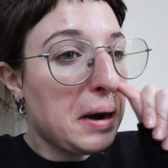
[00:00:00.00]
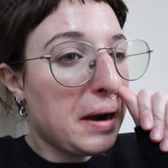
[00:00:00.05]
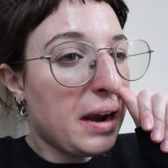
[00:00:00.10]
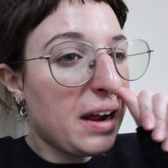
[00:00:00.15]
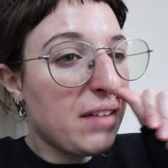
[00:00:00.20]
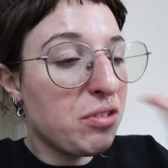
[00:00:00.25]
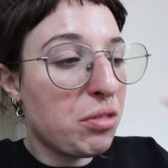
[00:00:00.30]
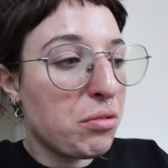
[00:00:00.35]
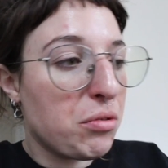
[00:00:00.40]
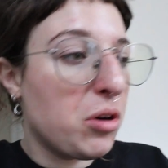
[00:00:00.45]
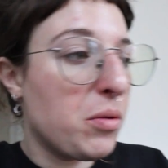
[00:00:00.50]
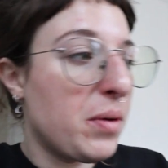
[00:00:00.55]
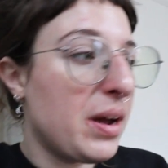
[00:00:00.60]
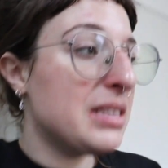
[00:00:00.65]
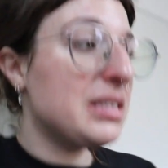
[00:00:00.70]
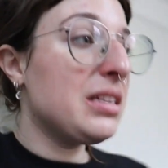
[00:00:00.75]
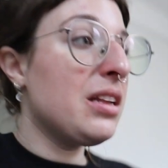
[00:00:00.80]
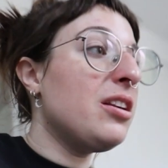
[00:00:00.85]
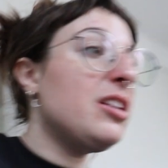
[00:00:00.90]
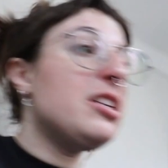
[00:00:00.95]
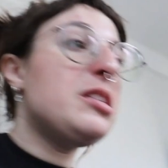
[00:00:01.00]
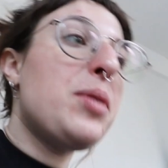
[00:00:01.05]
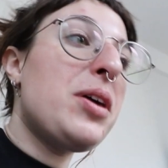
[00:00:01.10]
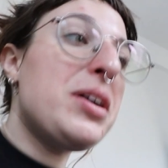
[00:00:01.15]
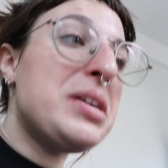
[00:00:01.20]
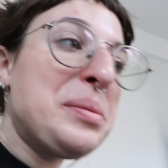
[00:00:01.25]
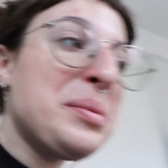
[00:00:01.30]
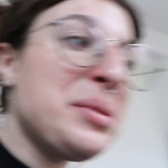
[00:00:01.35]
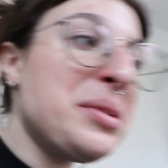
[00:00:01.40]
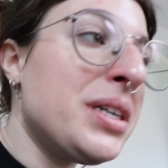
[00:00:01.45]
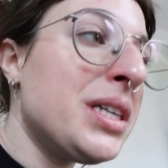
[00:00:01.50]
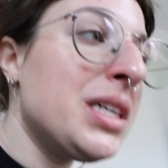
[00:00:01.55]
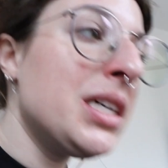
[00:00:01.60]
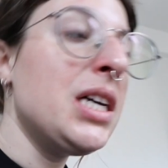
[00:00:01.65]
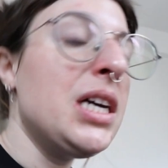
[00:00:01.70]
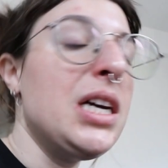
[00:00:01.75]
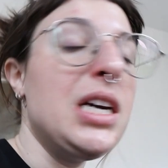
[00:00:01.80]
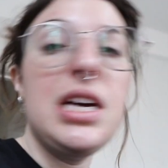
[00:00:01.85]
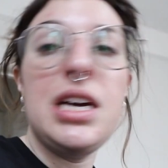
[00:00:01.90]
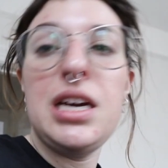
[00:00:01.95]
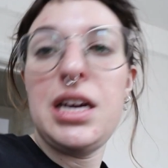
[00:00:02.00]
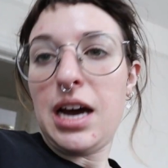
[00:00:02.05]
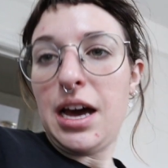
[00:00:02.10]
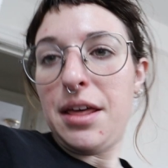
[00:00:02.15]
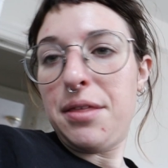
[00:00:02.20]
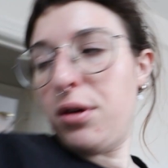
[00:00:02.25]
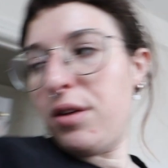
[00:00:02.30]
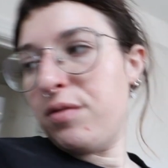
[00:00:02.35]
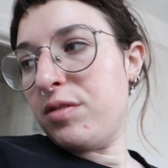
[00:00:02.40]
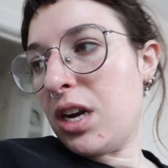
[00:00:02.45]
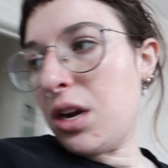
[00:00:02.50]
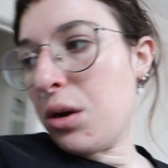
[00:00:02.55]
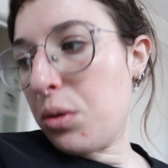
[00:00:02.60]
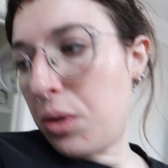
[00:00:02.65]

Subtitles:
and I have to throw away as little as possible. I think we've done